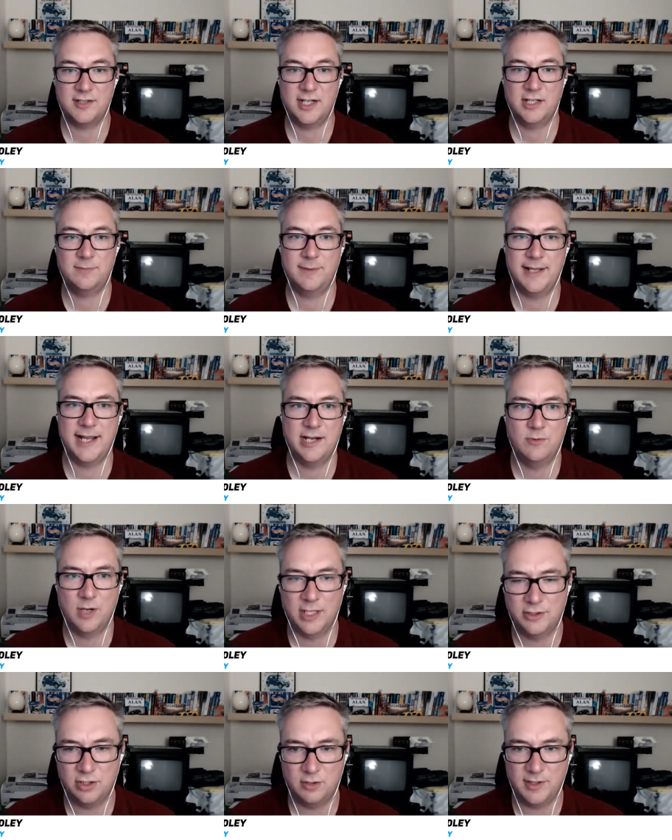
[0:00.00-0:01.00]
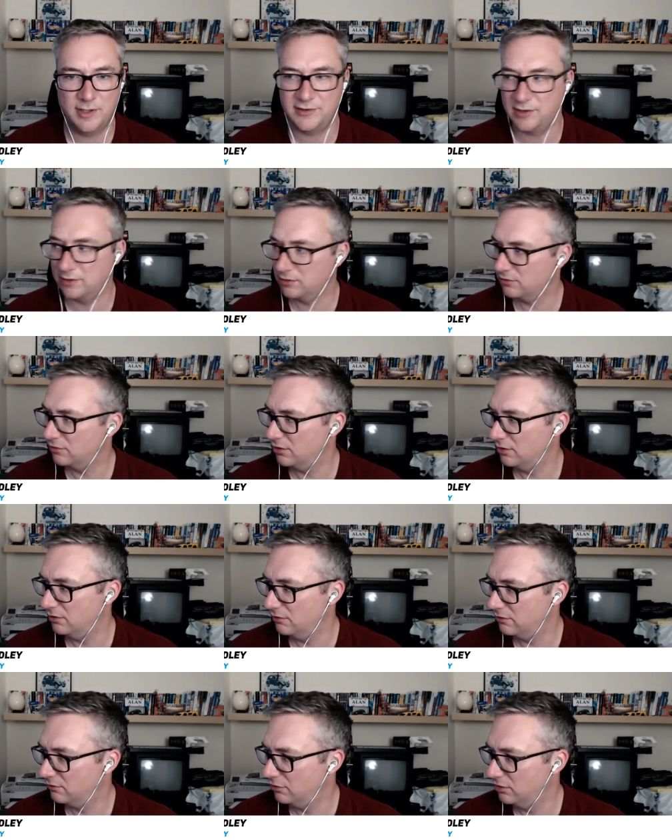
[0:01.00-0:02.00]
explain why 2 weeks,
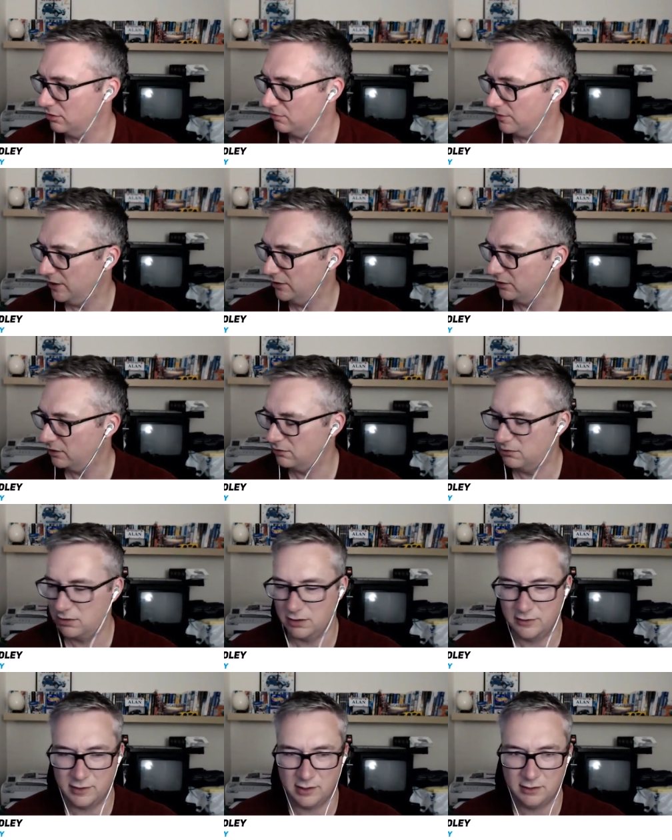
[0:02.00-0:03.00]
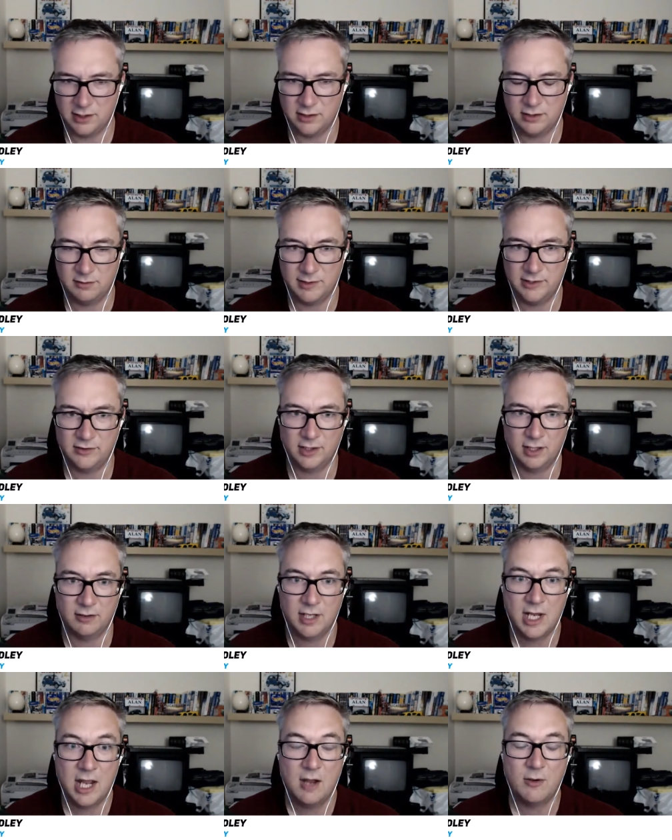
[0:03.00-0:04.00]
oh God, only 2 weeks ago,
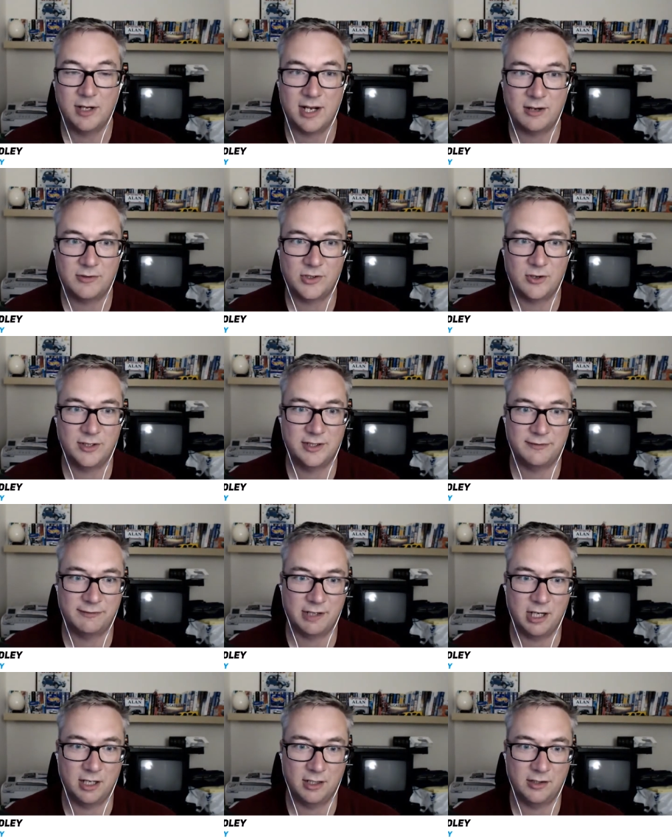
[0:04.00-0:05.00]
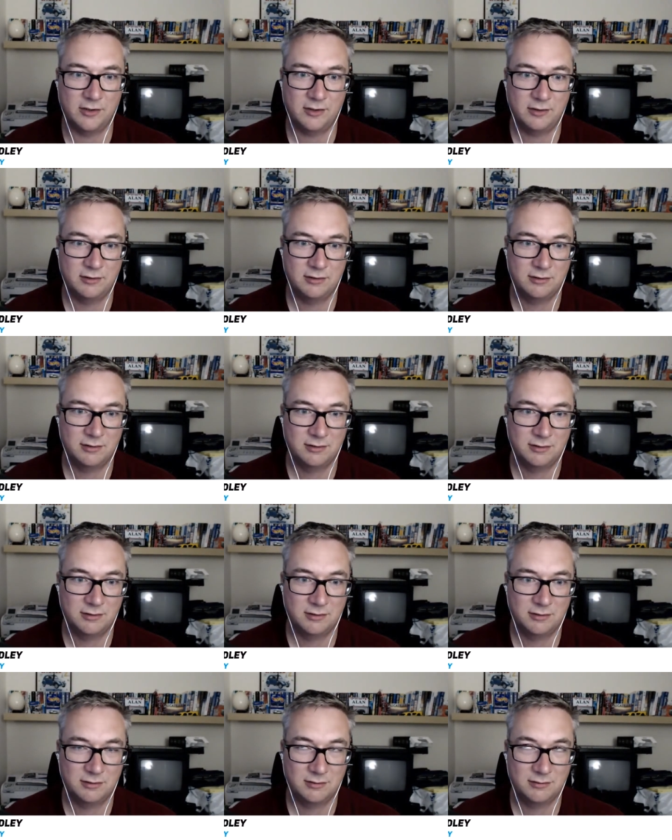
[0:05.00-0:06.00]
when I was going to France,
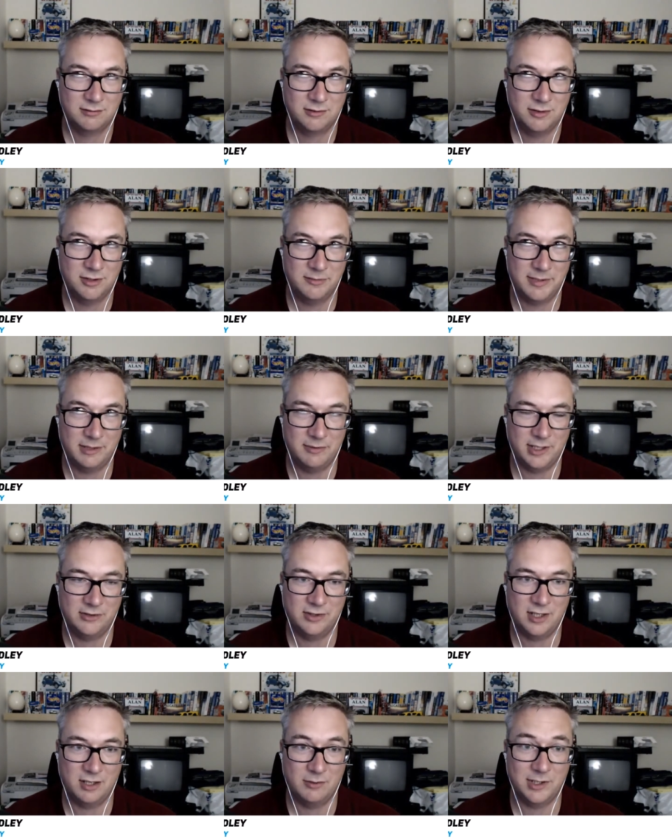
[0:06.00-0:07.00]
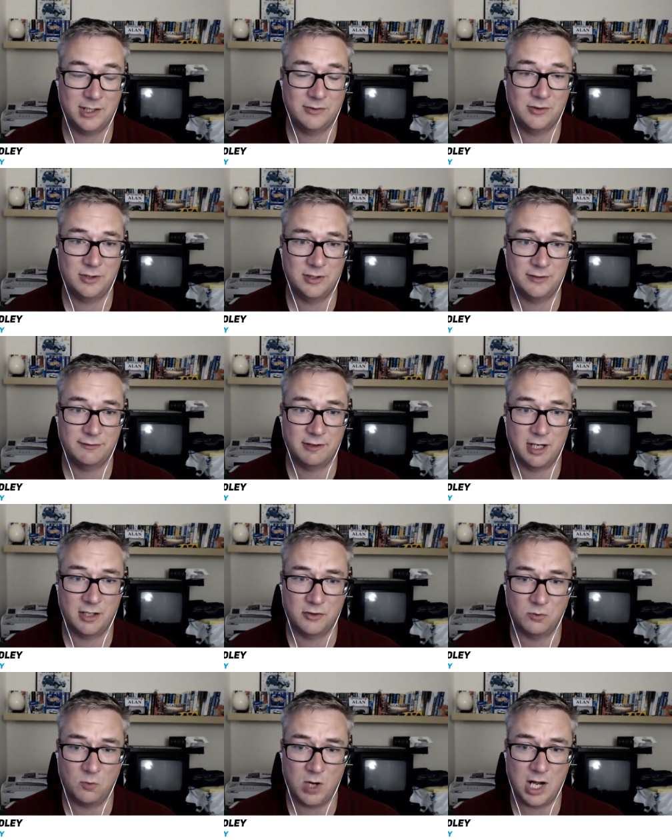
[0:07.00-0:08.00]
2 and a bit weeks ago, when I was going to
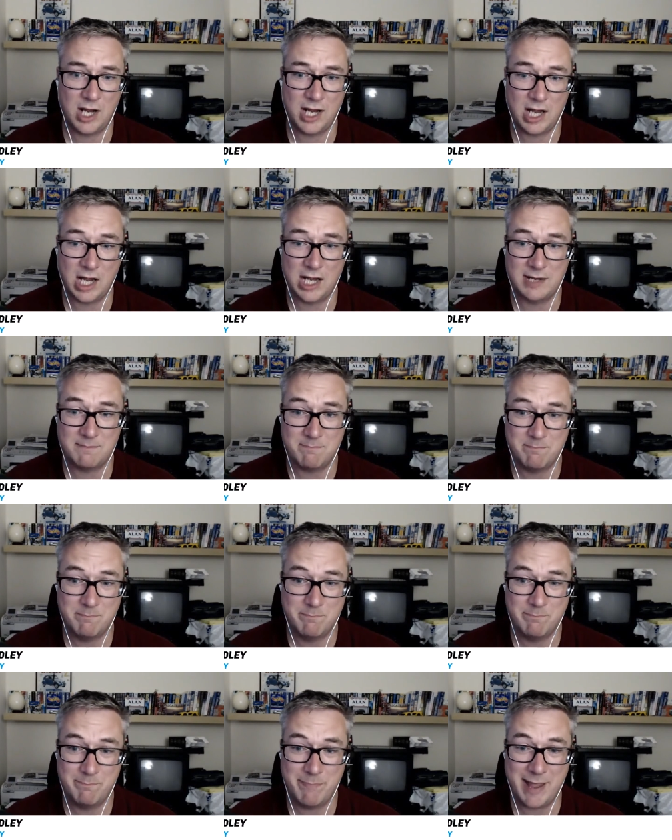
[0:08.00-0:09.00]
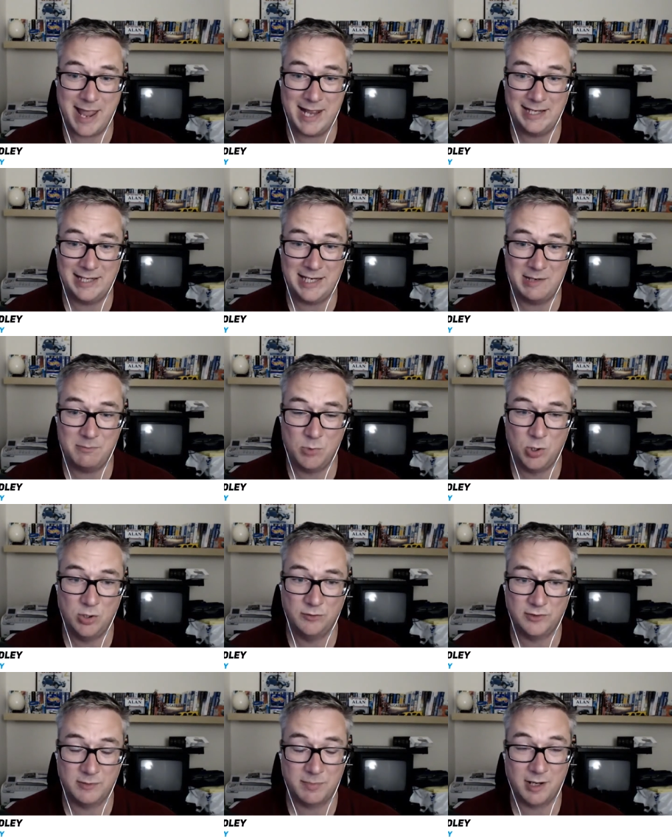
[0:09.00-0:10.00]
France, why I barely
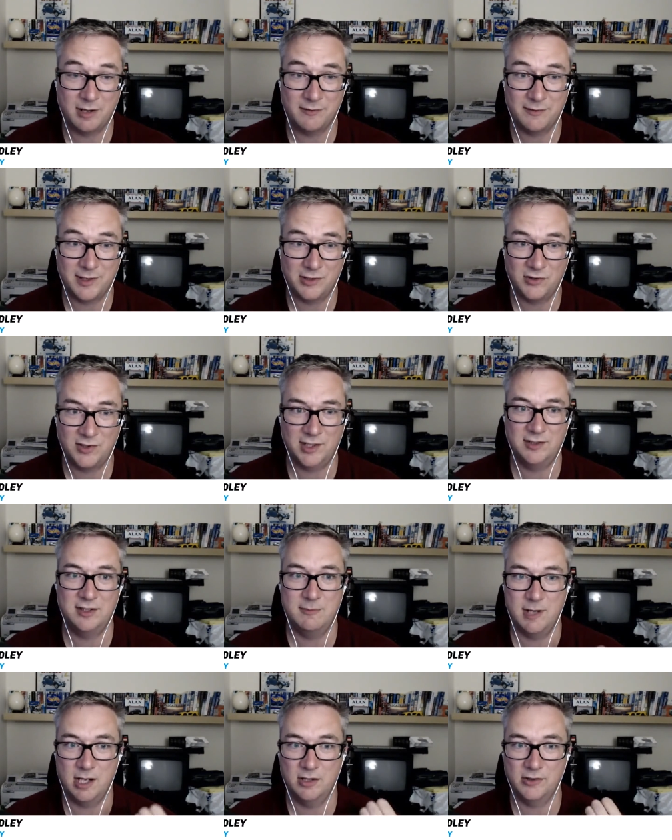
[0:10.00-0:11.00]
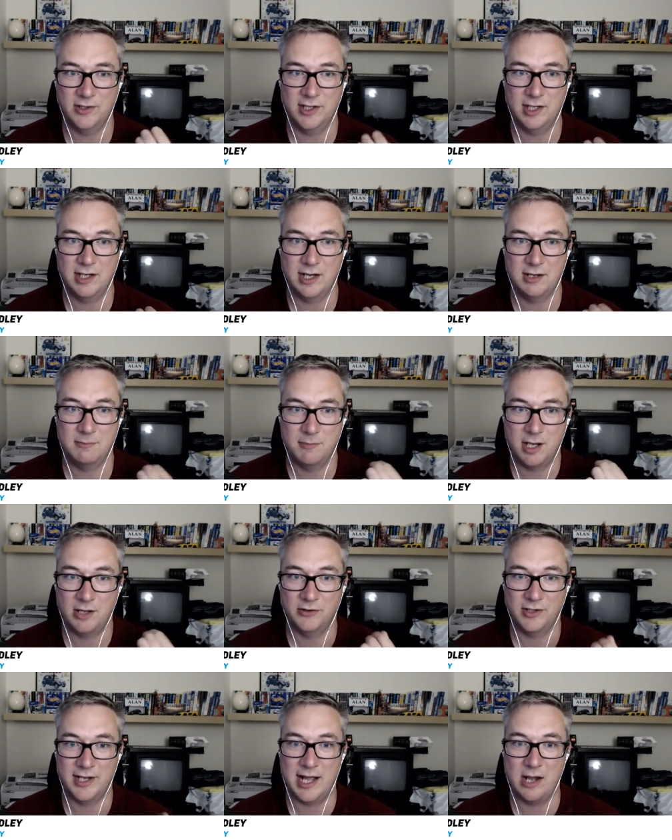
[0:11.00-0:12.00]
moved above 60 miles
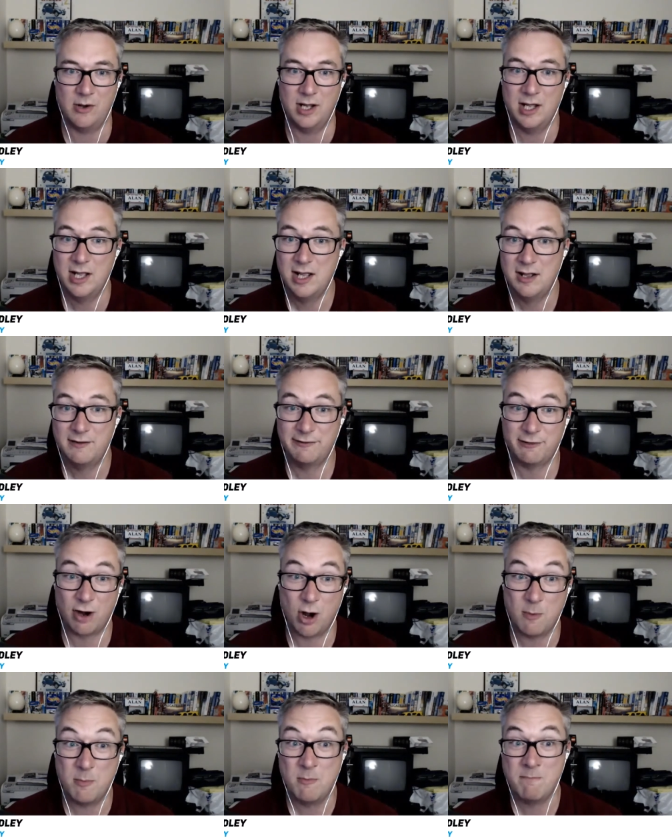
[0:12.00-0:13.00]
an hour from,